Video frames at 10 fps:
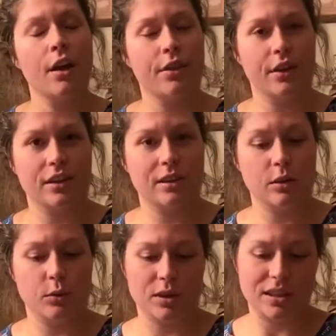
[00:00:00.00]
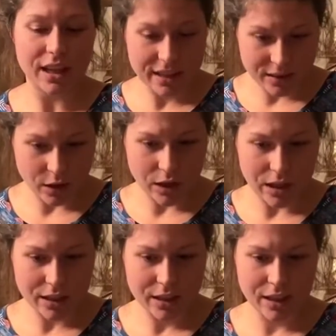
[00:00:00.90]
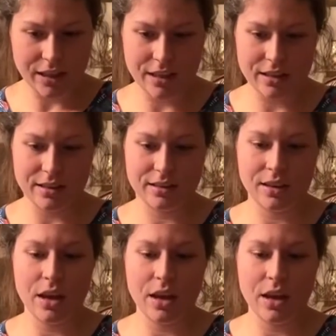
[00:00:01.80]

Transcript: The Newton's second law is